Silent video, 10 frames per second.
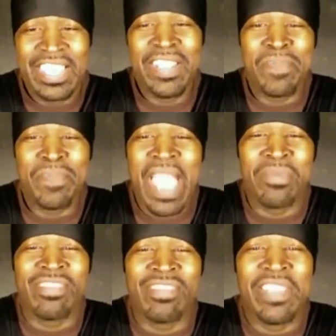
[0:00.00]
this
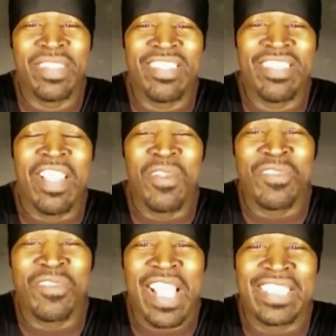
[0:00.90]
battle, Sirius
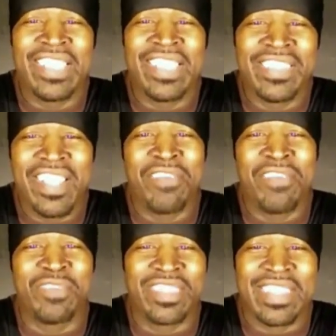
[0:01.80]
Jones trying to get
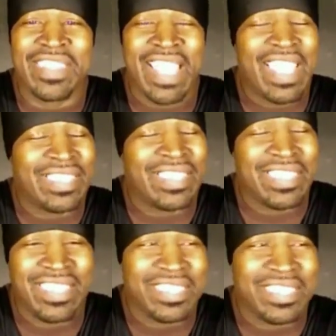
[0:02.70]
tough with
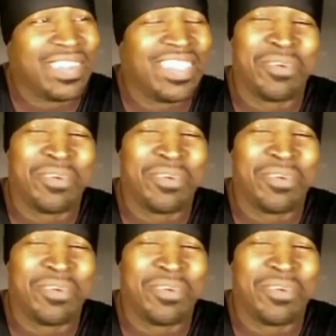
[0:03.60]
Disaster.